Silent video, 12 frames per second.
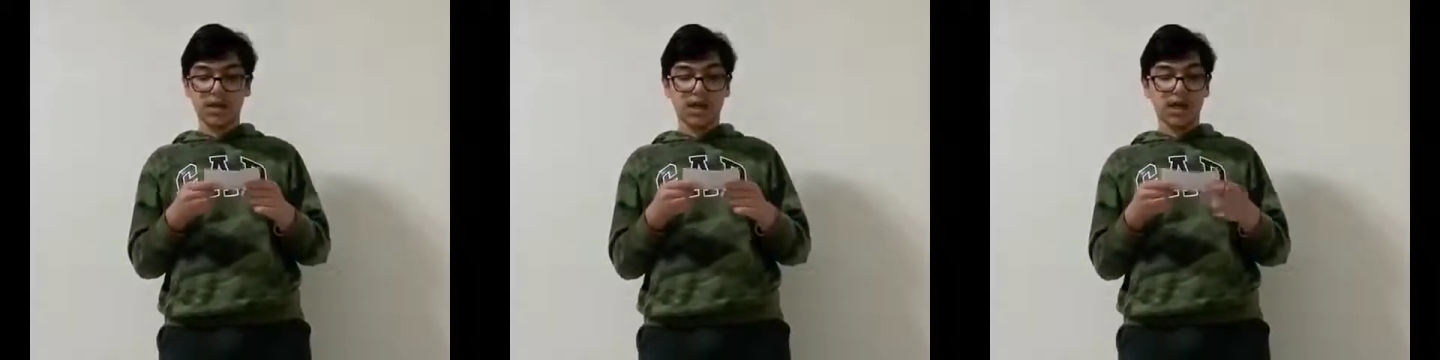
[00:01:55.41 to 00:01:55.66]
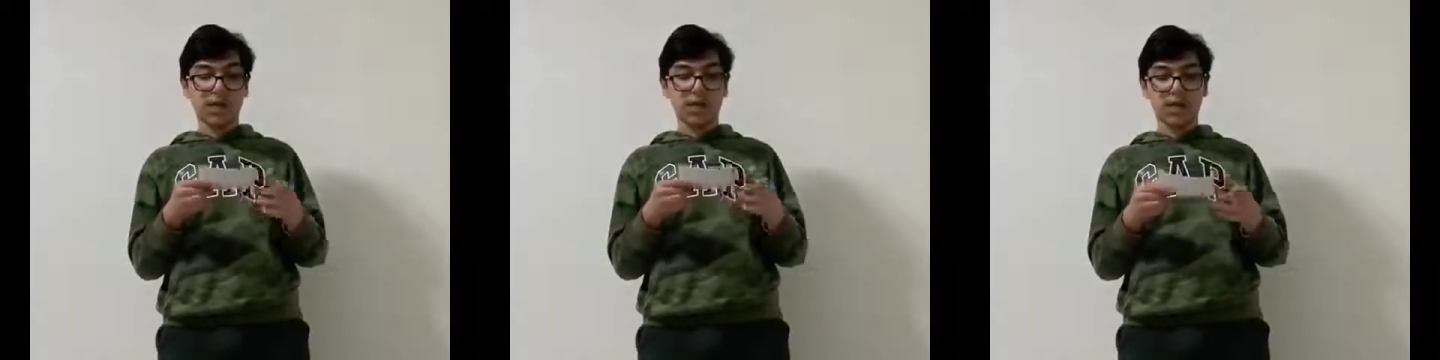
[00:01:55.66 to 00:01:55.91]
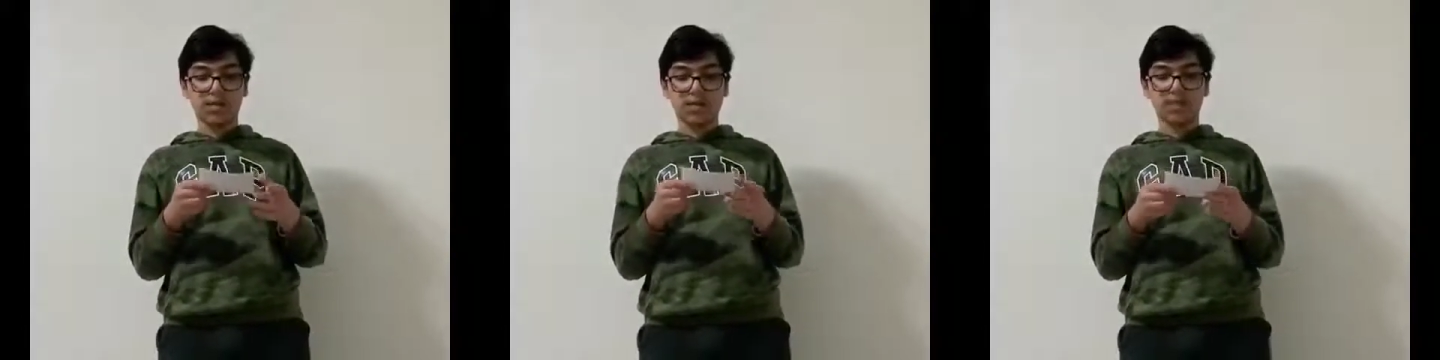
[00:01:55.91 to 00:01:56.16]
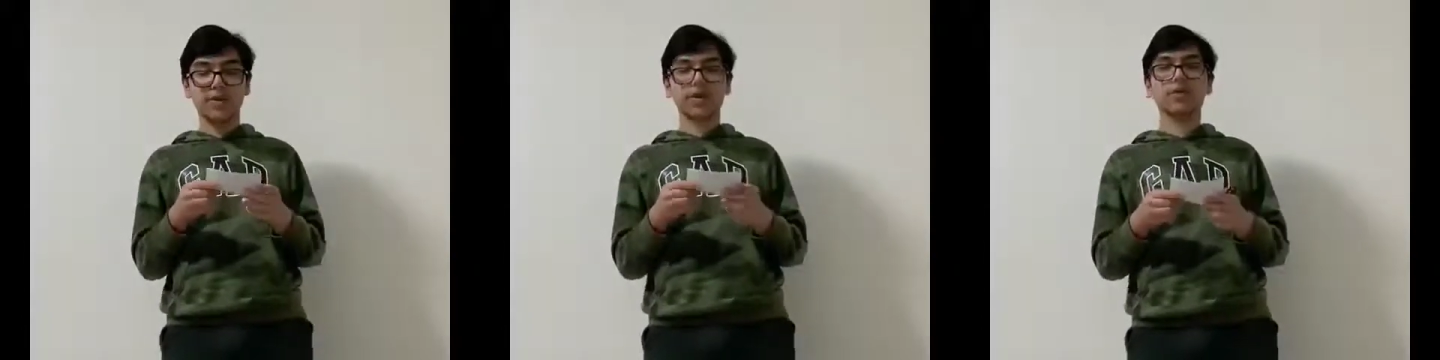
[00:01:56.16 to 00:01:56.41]
a car
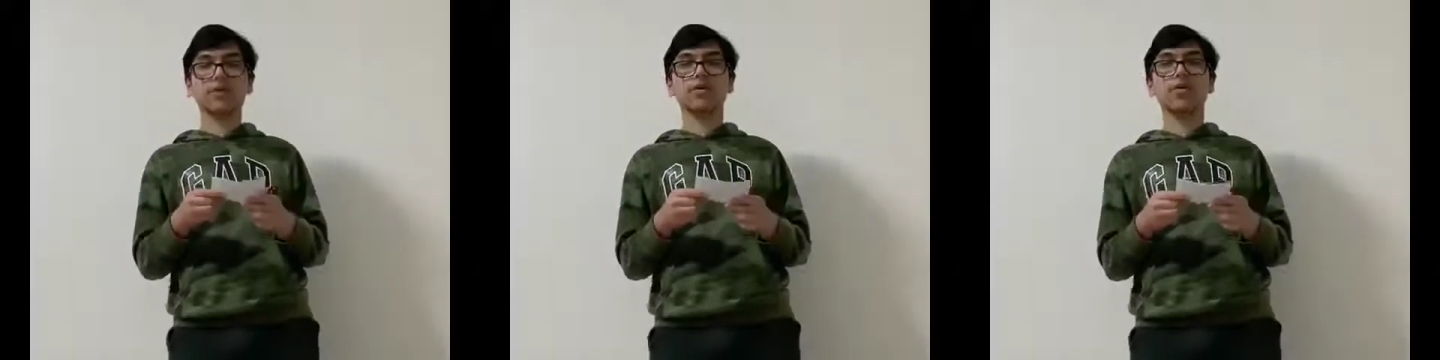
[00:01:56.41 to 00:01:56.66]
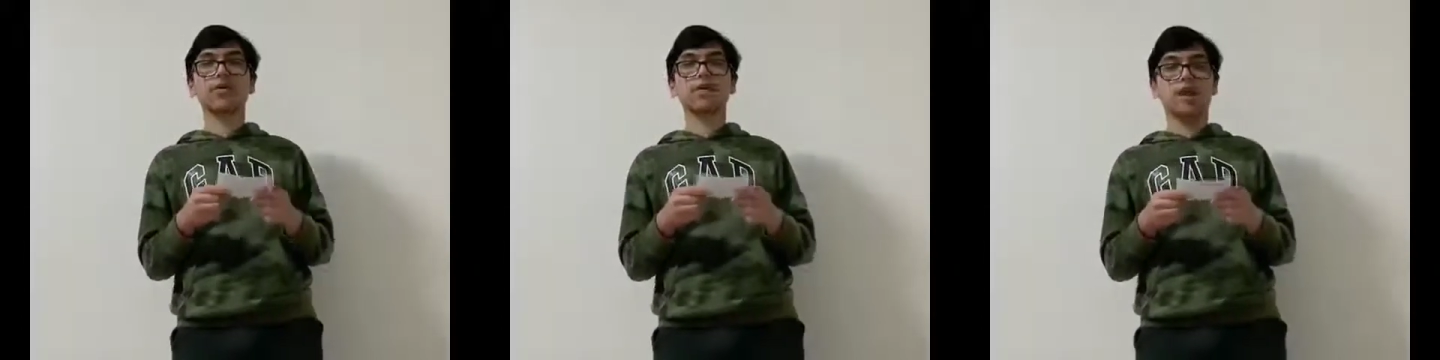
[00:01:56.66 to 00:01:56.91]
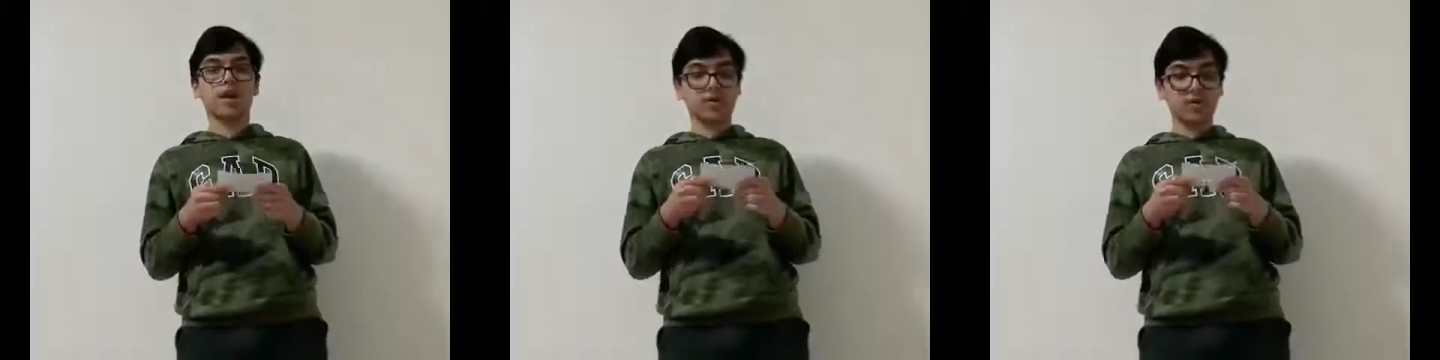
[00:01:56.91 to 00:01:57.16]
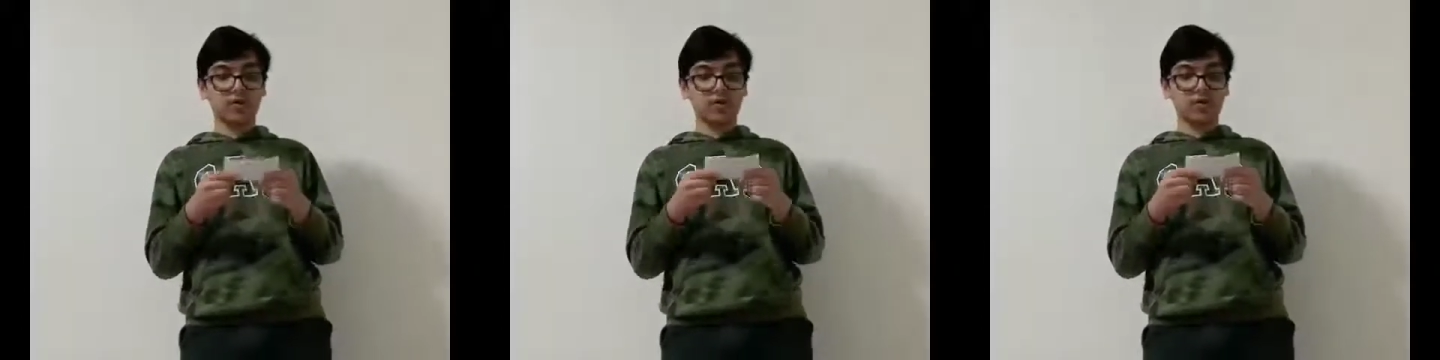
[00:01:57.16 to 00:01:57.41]
bomb exploded in the
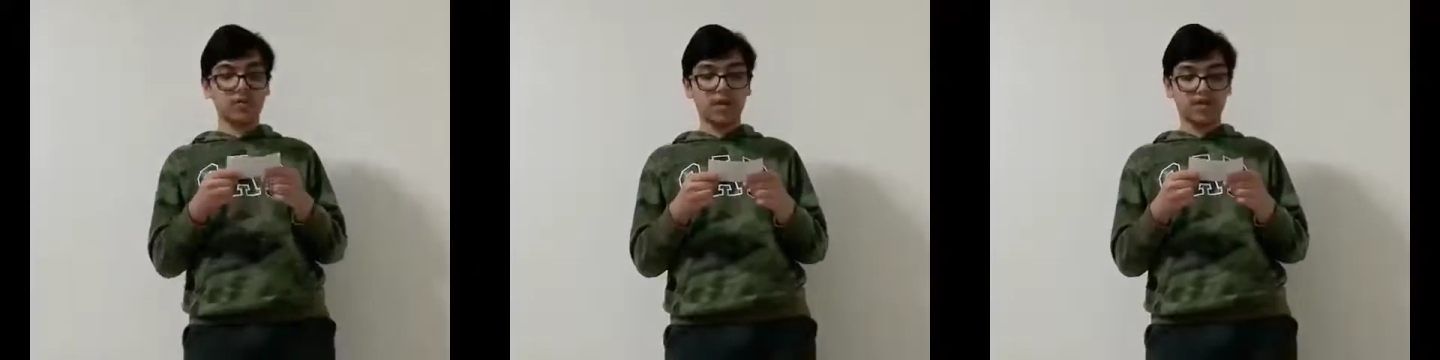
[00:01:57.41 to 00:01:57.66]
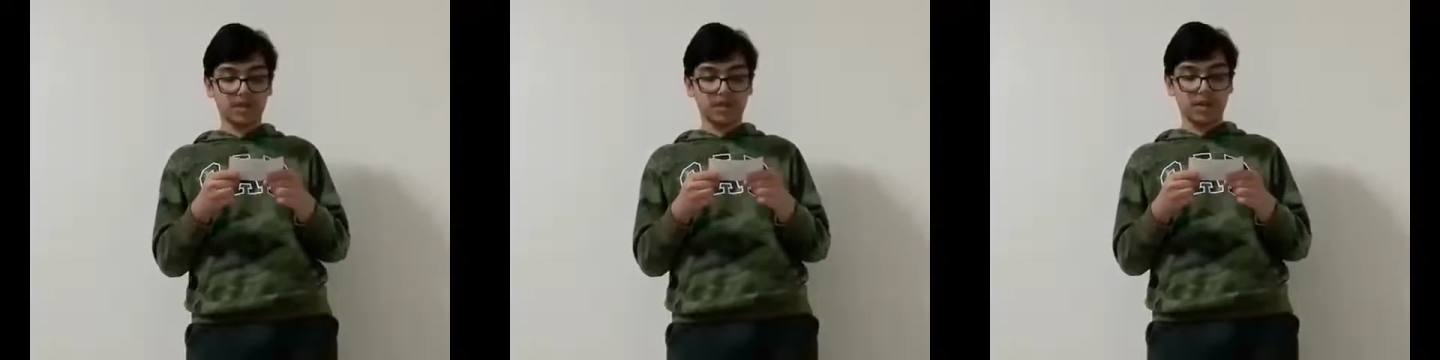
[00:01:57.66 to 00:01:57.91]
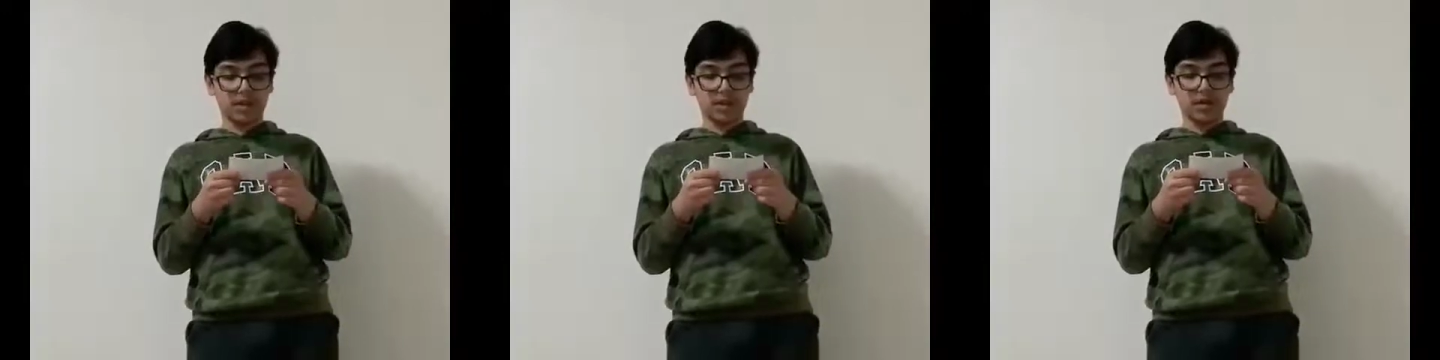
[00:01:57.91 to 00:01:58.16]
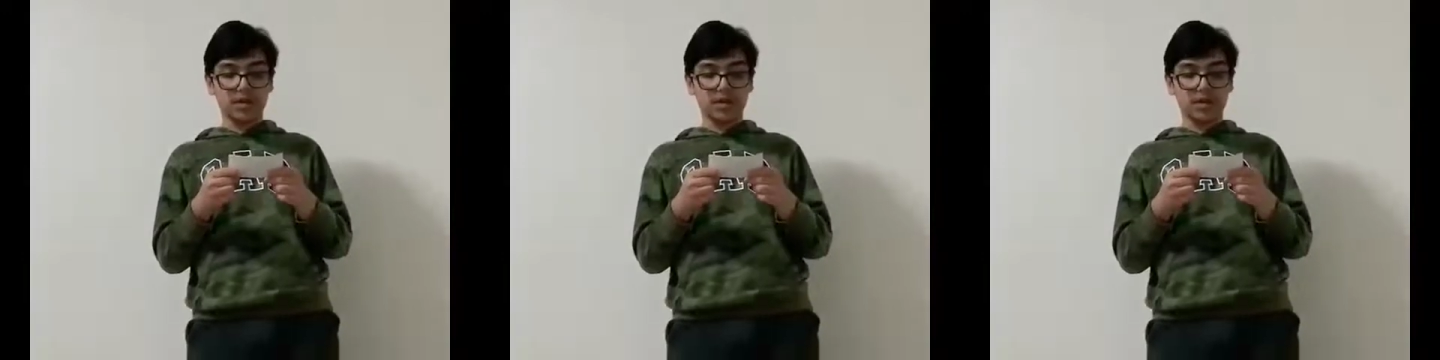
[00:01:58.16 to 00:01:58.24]
neighborhood of Basta.